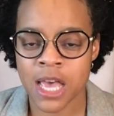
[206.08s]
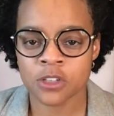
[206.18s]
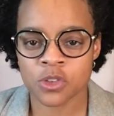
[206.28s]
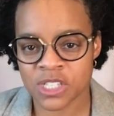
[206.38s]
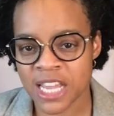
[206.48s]

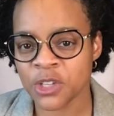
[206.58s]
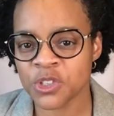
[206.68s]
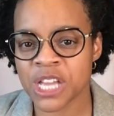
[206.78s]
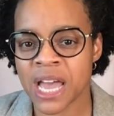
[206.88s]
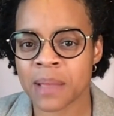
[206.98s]
So take
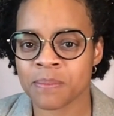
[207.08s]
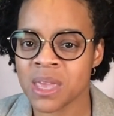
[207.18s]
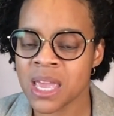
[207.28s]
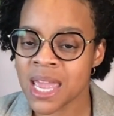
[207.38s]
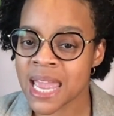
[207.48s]
your time,
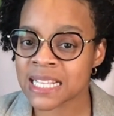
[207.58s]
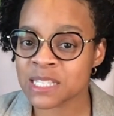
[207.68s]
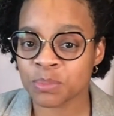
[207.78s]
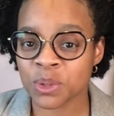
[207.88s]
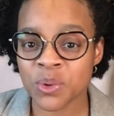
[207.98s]

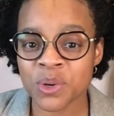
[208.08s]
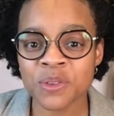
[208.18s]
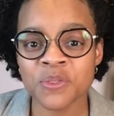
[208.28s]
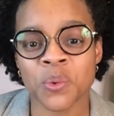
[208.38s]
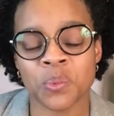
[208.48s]

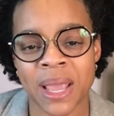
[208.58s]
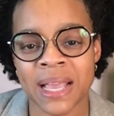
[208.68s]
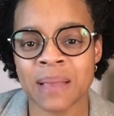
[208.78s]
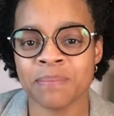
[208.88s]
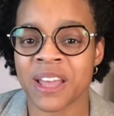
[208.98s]
explore The
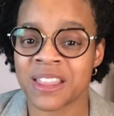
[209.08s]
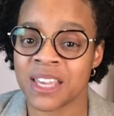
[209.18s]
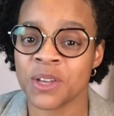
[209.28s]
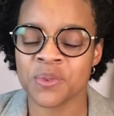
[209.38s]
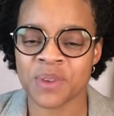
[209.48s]
Waking by
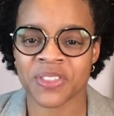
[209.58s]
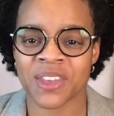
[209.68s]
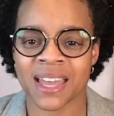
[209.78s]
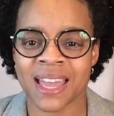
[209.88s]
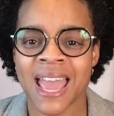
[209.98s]
Theodor
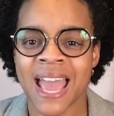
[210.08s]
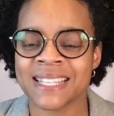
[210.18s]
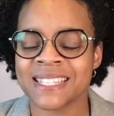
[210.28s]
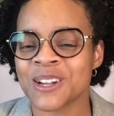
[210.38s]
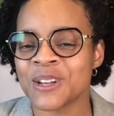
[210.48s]
Roethke,
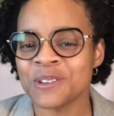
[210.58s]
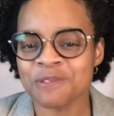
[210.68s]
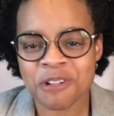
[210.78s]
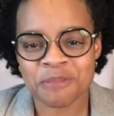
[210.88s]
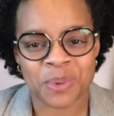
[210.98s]
and start
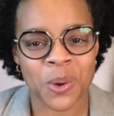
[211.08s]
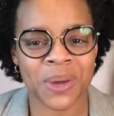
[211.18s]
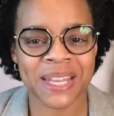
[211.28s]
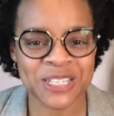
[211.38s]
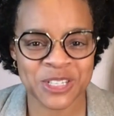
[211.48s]
your own
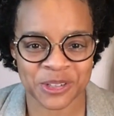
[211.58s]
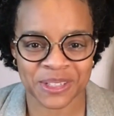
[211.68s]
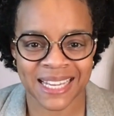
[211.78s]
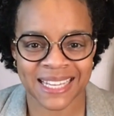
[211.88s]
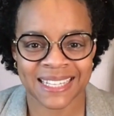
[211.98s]
poetic
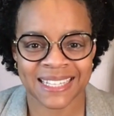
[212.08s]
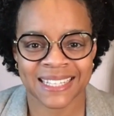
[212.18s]
journey.